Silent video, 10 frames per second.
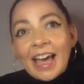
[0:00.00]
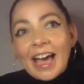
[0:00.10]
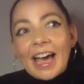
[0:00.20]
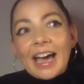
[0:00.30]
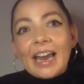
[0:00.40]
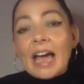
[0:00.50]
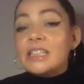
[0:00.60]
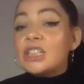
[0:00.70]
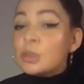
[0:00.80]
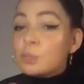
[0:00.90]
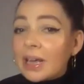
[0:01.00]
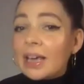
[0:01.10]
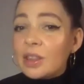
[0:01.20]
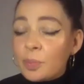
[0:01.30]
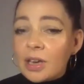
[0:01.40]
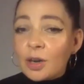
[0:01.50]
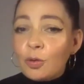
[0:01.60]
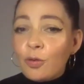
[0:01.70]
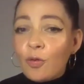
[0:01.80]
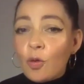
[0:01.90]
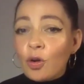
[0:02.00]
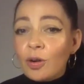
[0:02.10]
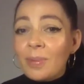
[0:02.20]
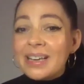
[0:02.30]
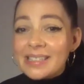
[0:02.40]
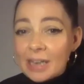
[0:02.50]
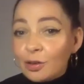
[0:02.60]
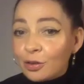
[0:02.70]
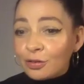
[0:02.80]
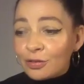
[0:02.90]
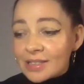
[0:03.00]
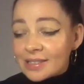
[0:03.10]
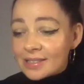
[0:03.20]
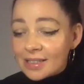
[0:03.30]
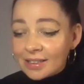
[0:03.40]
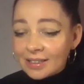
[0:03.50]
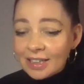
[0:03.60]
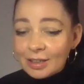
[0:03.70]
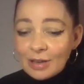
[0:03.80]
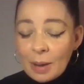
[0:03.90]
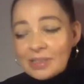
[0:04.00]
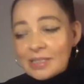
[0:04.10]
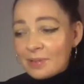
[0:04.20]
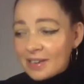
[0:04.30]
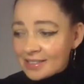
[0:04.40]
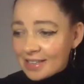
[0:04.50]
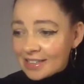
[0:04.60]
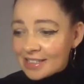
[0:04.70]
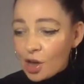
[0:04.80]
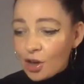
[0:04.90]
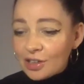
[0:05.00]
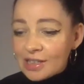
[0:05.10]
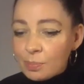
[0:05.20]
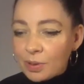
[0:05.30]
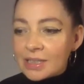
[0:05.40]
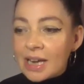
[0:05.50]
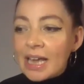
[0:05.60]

uh, and just playing the piano for myself, as you know, hippy dippy as that sounds, but